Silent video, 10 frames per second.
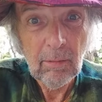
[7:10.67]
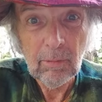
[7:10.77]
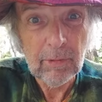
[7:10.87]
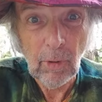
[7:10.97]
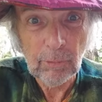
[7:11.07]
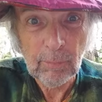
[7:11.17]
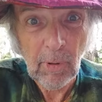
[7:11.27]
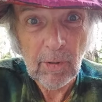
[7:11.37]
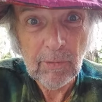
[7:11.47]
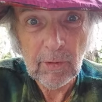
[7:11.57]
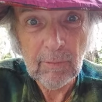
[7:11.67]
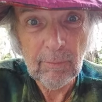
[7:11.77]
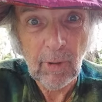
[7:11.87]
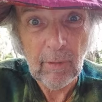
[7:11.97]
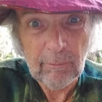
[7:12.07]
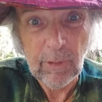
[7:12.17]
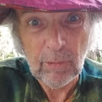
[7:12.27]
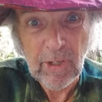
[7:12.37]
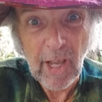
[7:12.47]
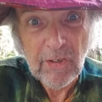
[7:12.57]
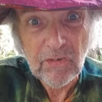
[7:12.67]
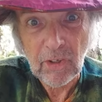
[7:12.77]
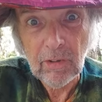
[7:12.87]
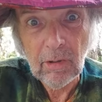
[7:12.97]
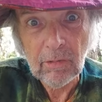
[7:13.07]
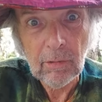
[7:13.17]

with no sponges for flotation,